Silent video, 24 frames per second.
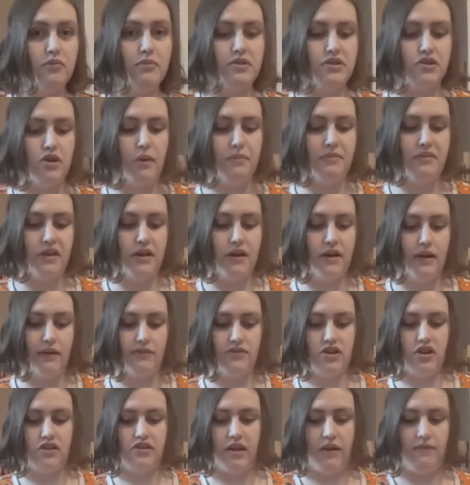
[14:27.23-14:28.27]
a shop that have
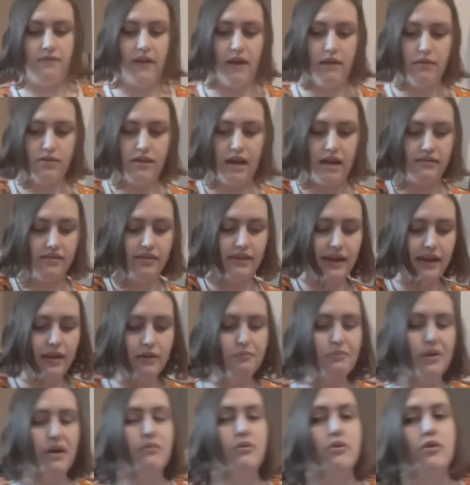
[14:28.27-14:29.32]
shut down now, sadly,
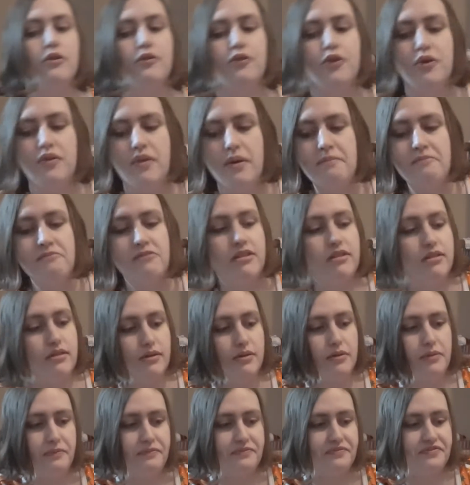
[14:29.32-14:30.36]
but I will go through them.
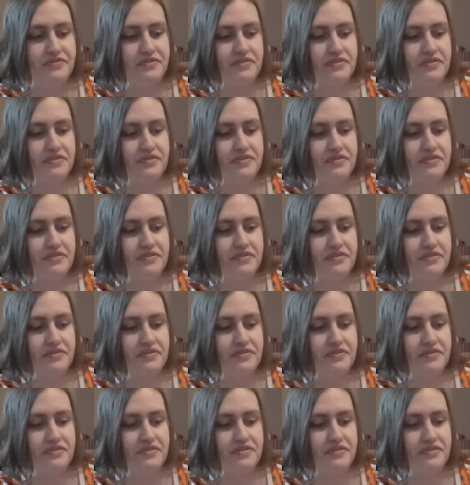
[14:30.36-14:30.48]
So